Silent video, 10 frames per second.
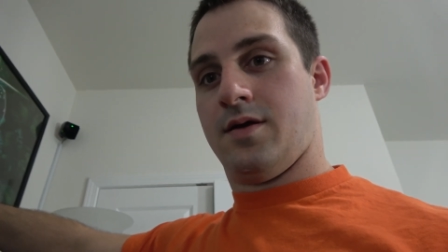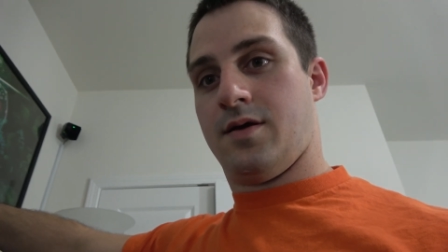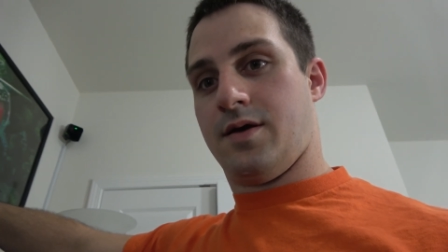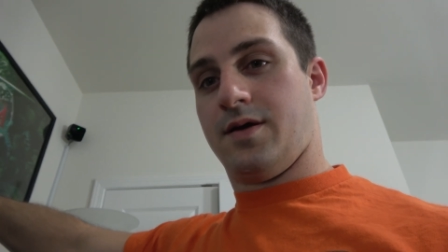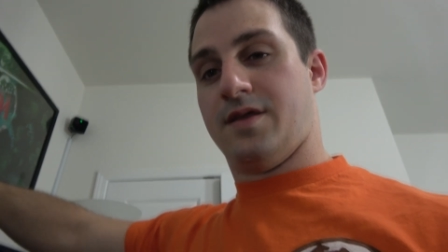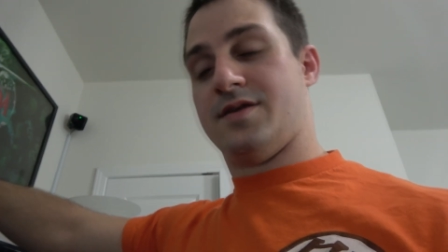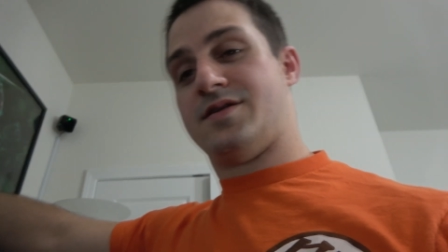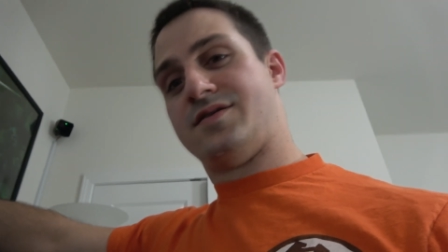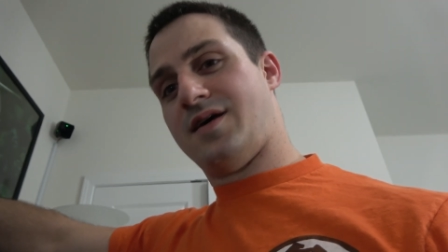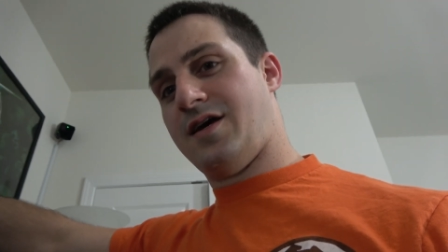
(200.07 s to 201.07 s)
alright, and this
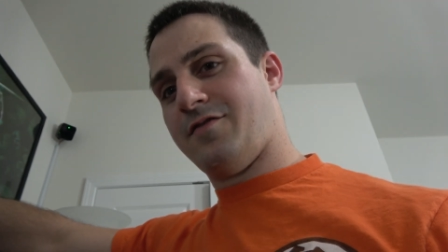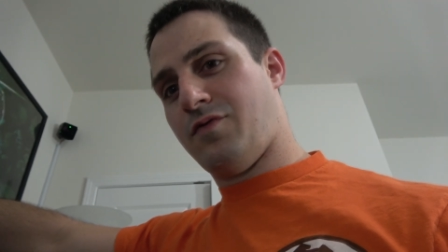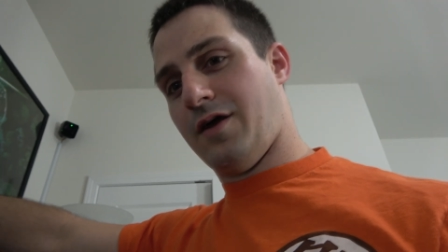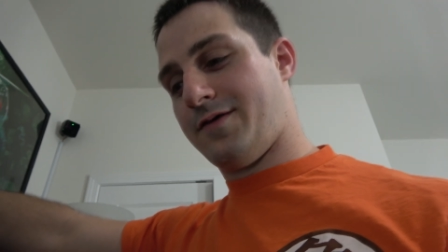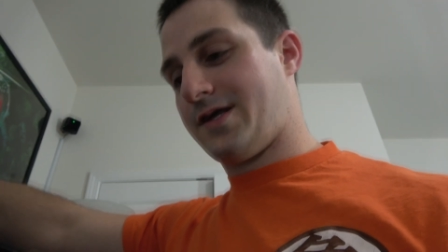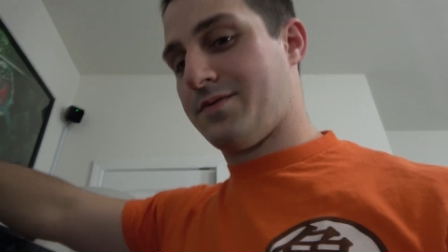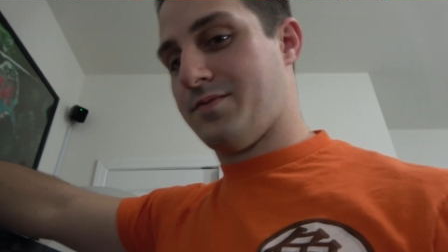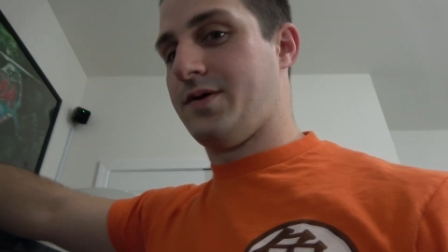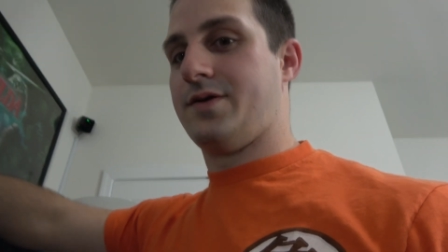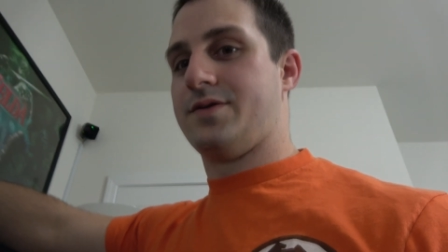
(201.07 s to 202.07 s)
does not have Wi-Fi
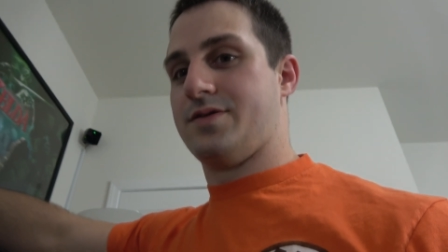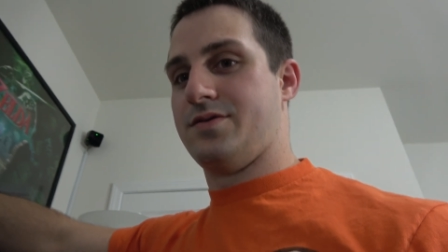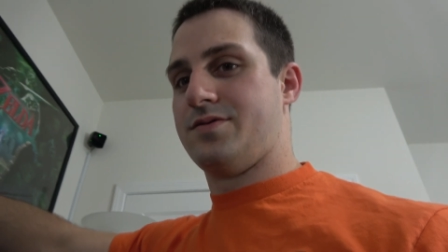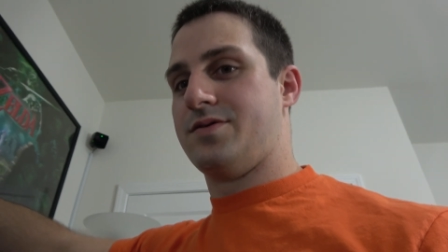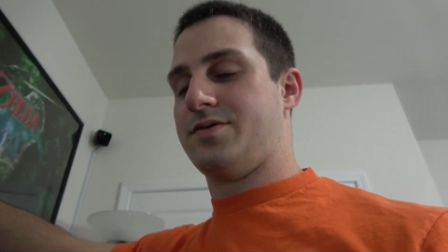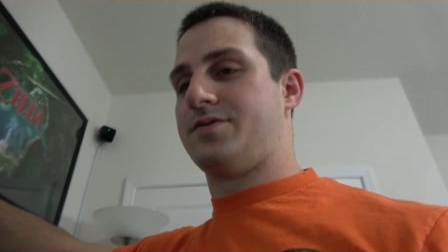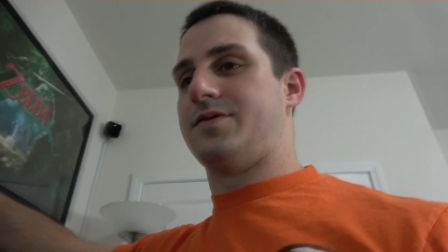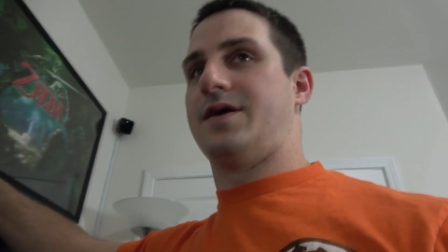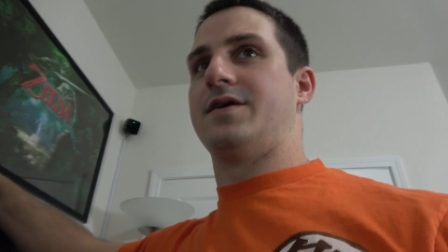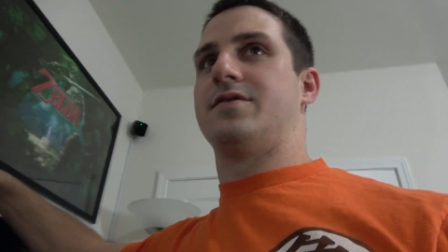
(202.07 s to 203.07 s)
capabilities. It uses a
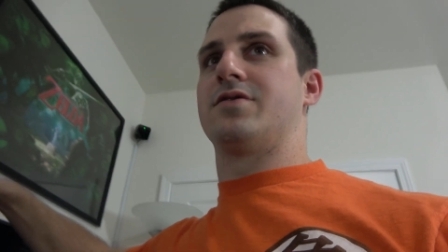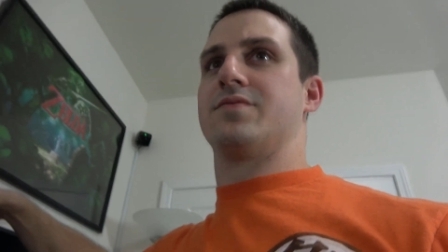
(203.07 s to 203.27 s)
little IR